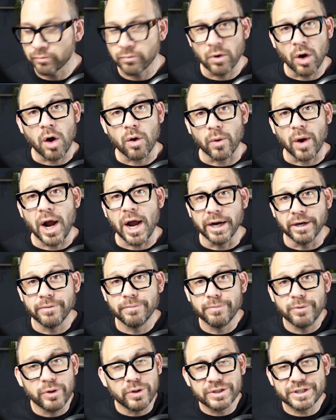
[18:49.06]
All right,
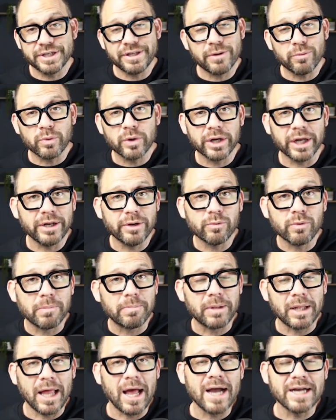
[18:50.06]
you can see that we're getting
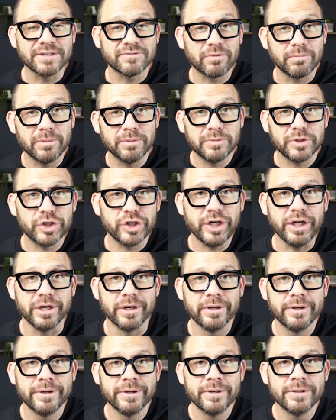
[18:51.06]
replies from the
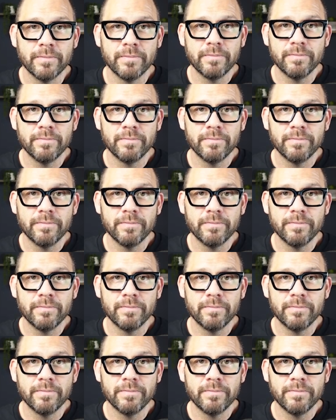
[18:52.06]
machine.